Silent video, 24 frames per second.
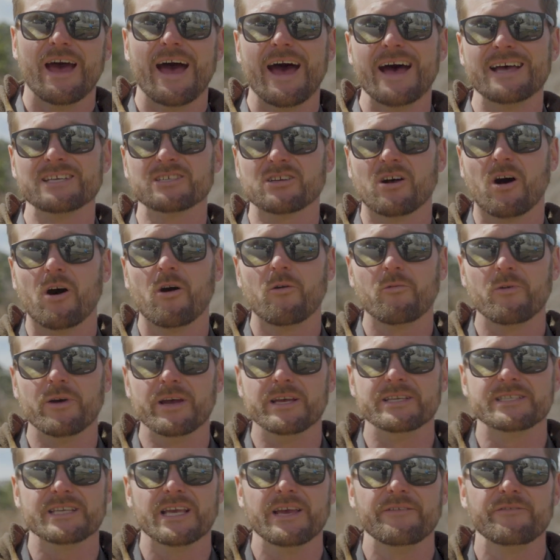As
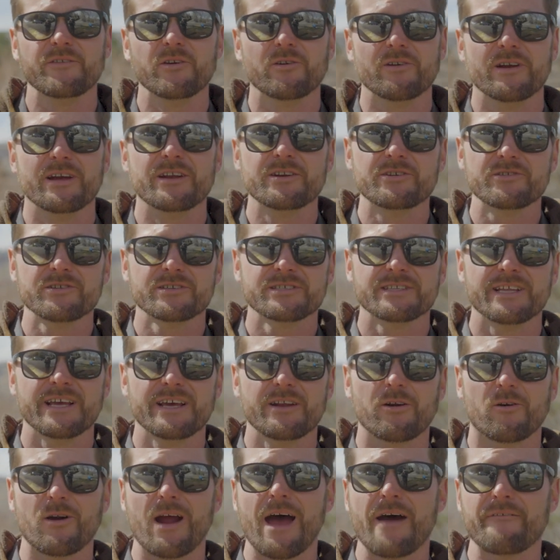always, if you're interested
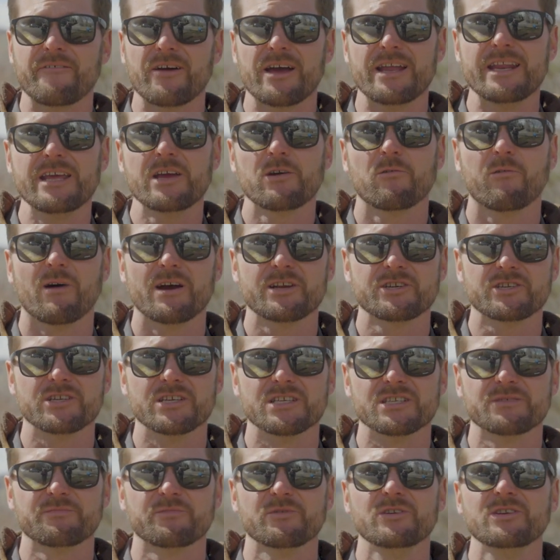or have any
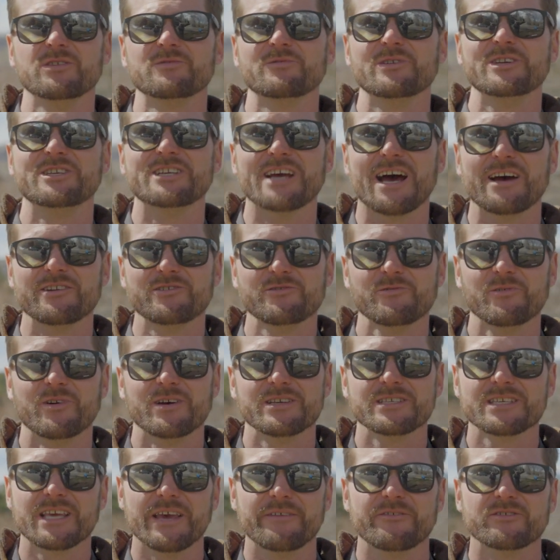questions, please reach out to
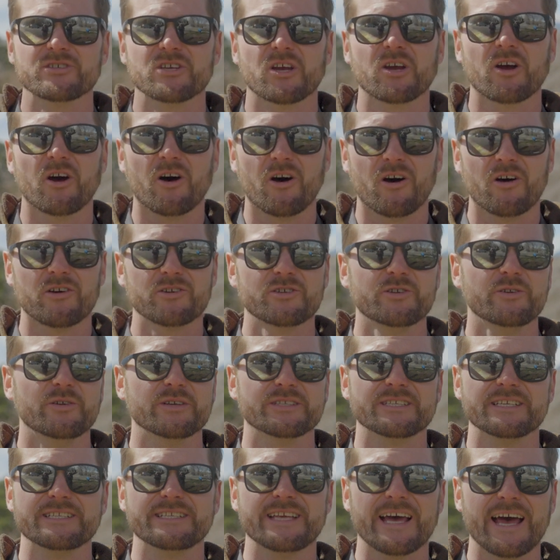us, give us a call, shoot
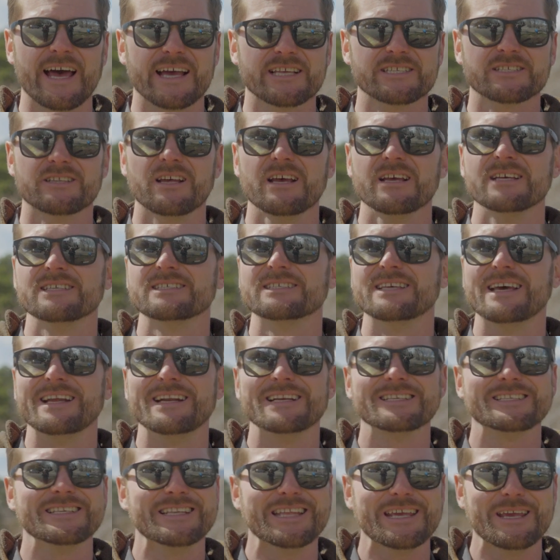us a text, send
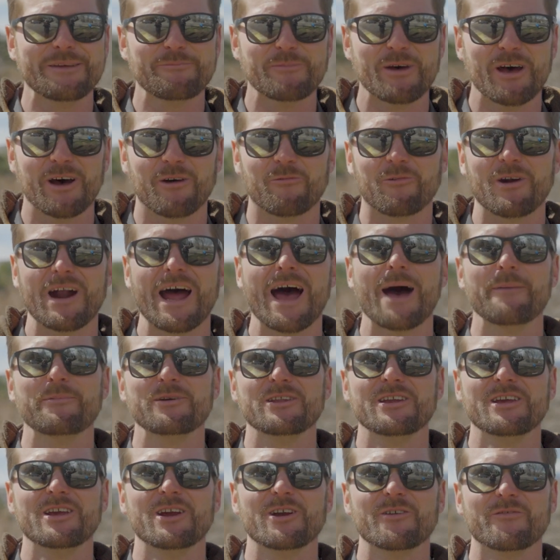us an email. We're happy
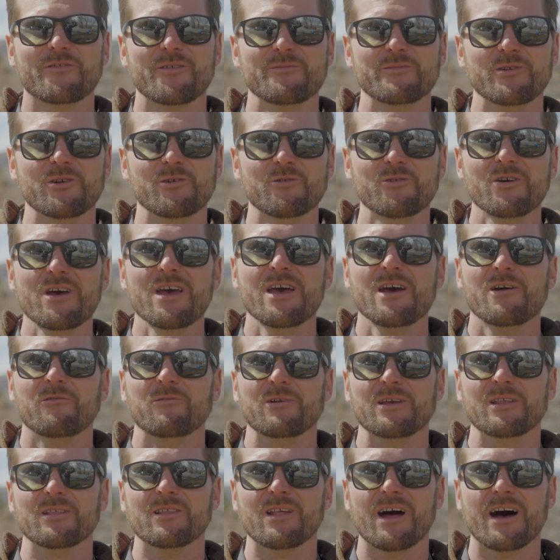to hear from you.
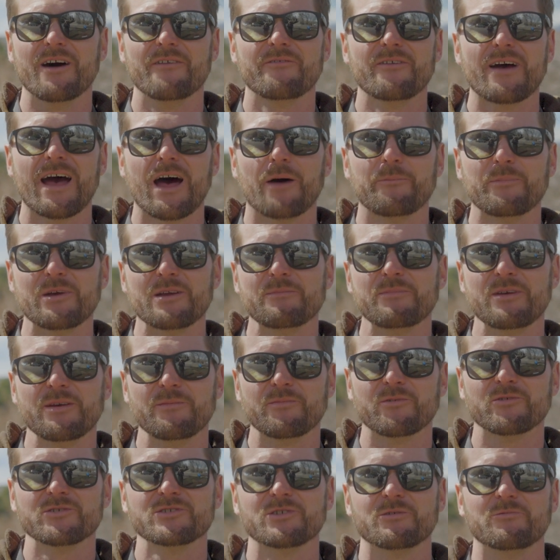We love helping
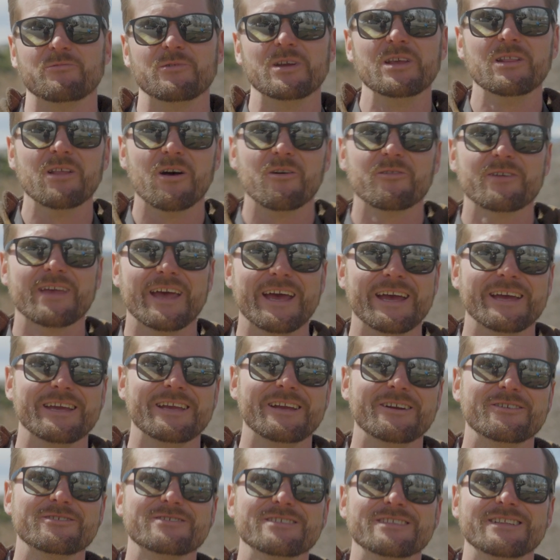people to relocate
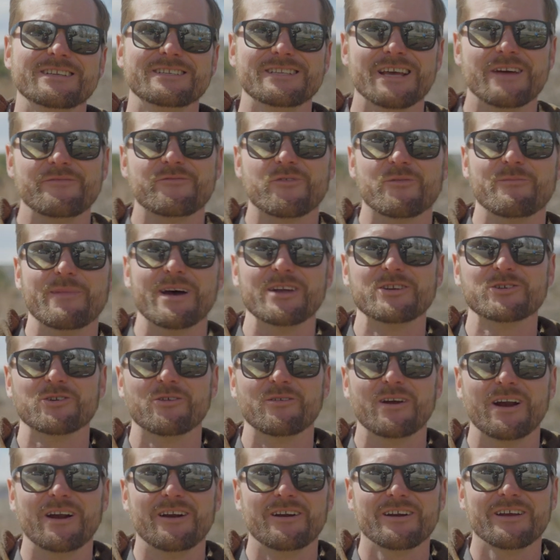here to the Denver metro
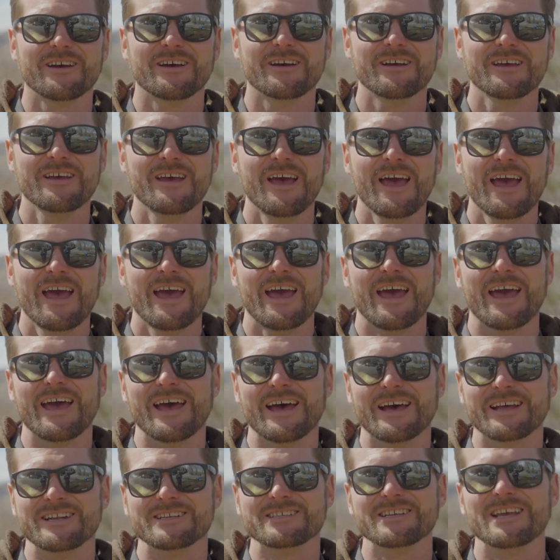area.
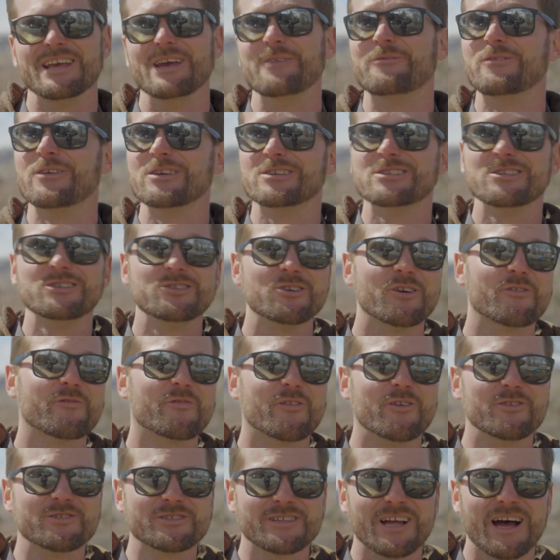And if this is your
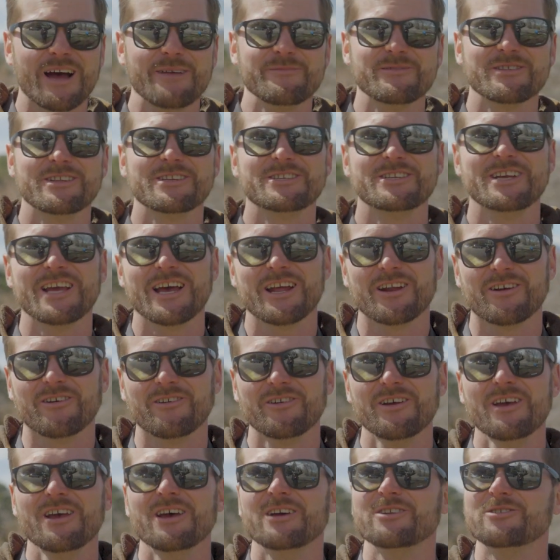first time to the channel,
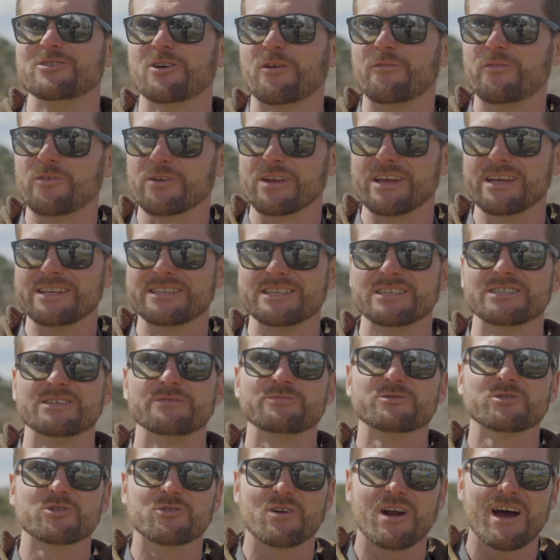don't forget to
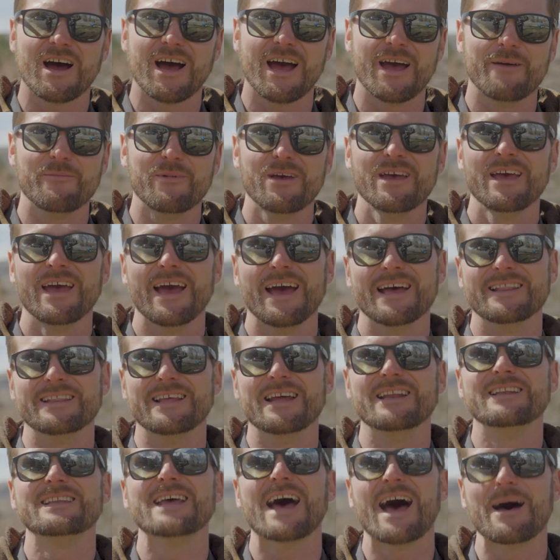subscribe and
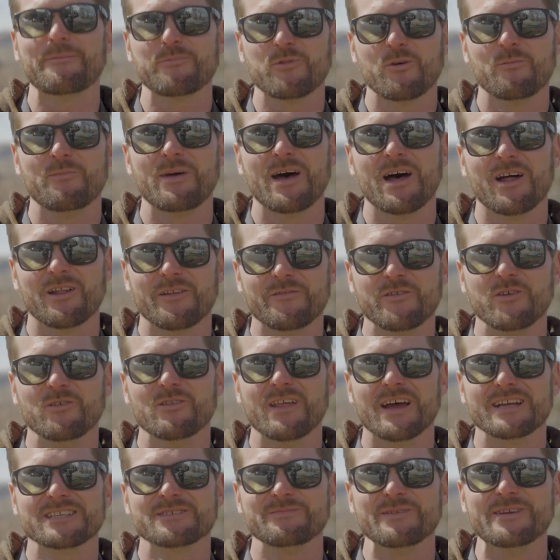then tap the bell if you'd
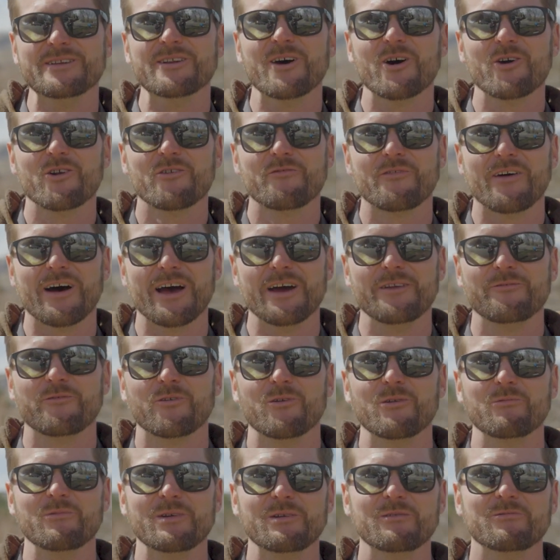like to be notified
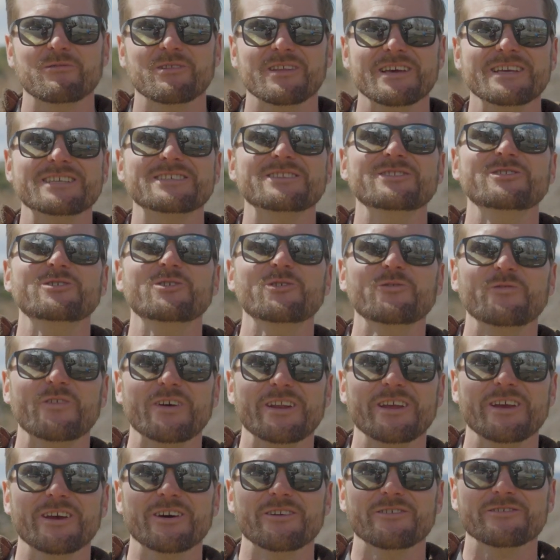for when we release new
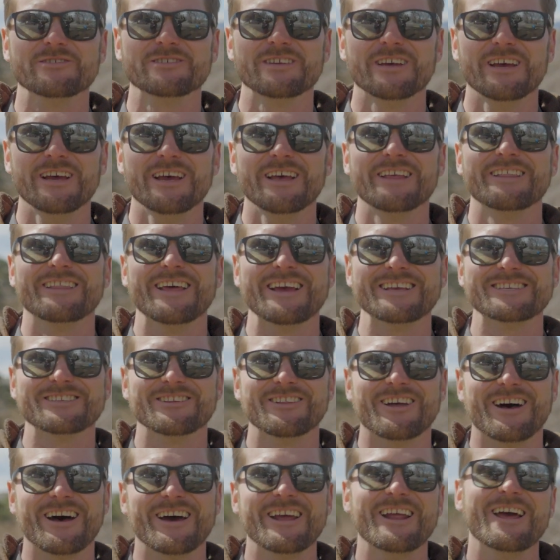videos. Thanks a
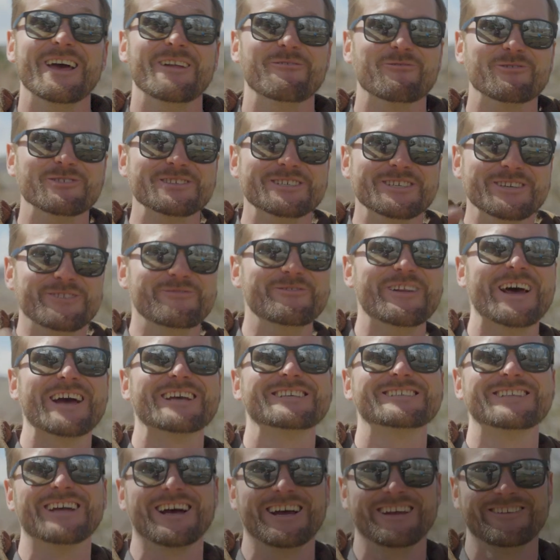lot, and we'll see you
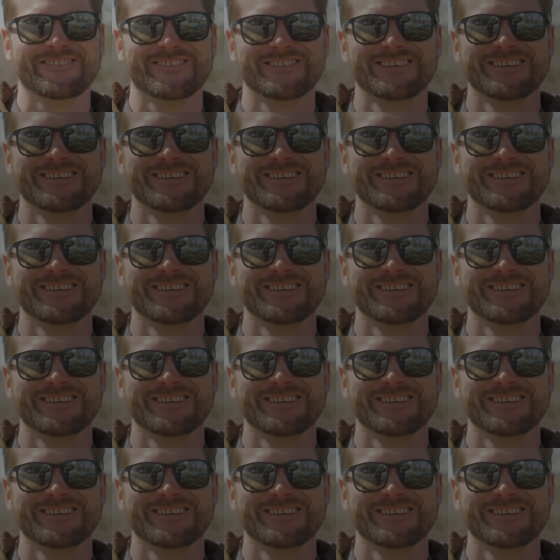next time.